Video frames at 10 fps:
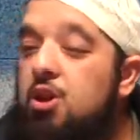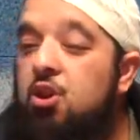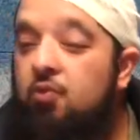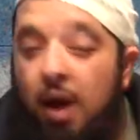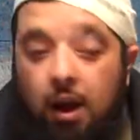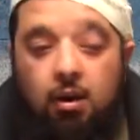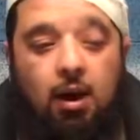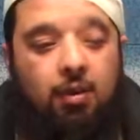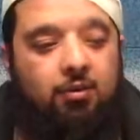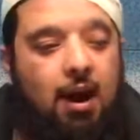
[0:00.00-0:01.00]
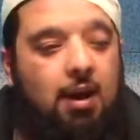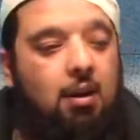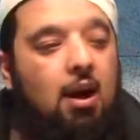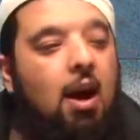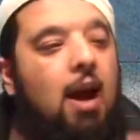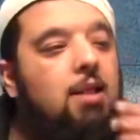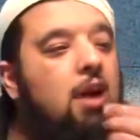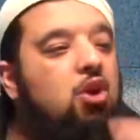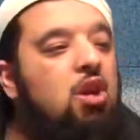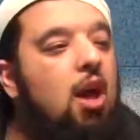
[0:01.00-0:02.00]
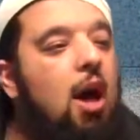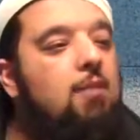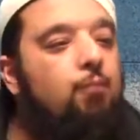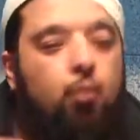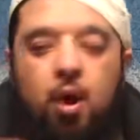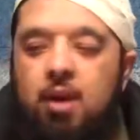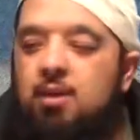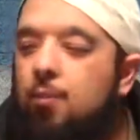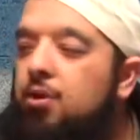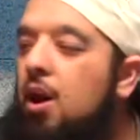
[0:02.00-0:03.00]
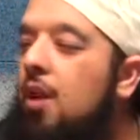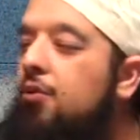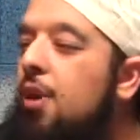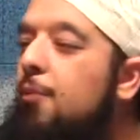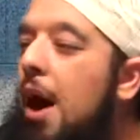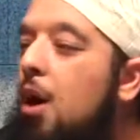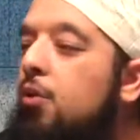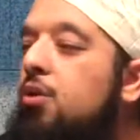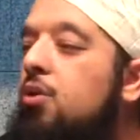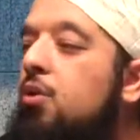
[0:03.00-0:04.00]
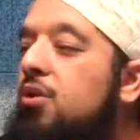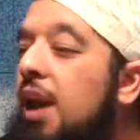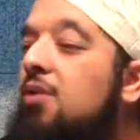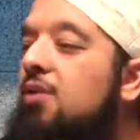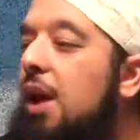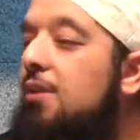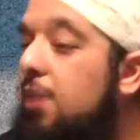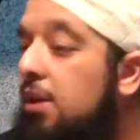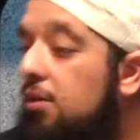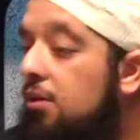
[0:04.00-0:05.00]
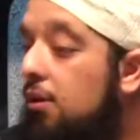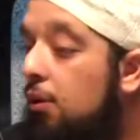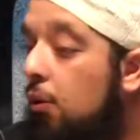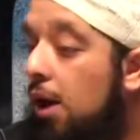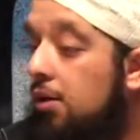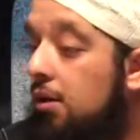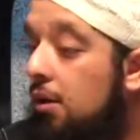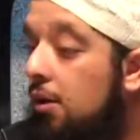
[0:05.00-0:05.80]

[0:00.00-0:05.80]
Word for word: they should recognize that and they should not bring themselves about to say statements, what?